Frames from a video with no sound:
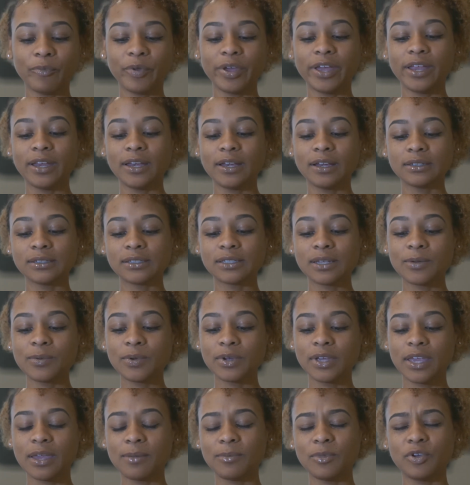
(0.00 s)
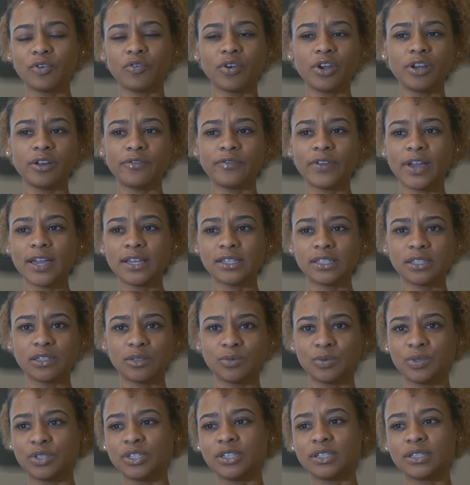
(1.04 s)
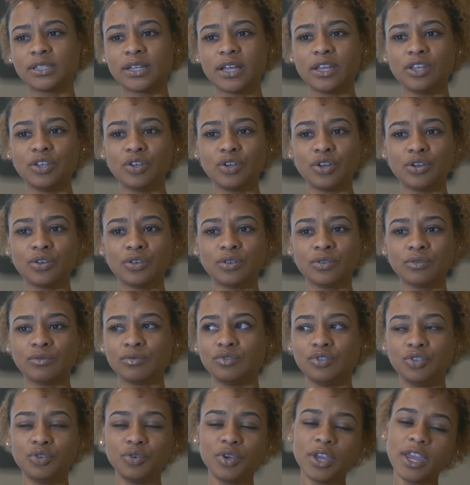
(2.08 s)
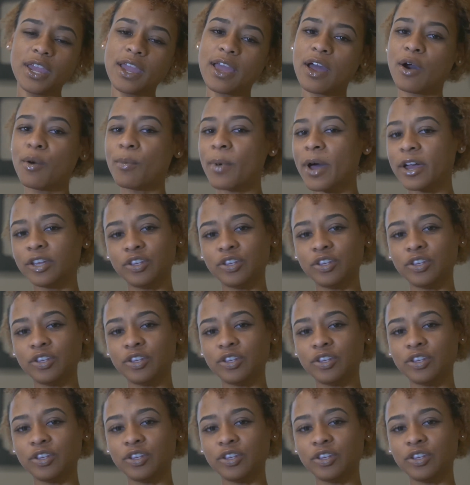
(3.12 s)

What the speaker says: But someone gave me great advice and was just like, you know, you can't help how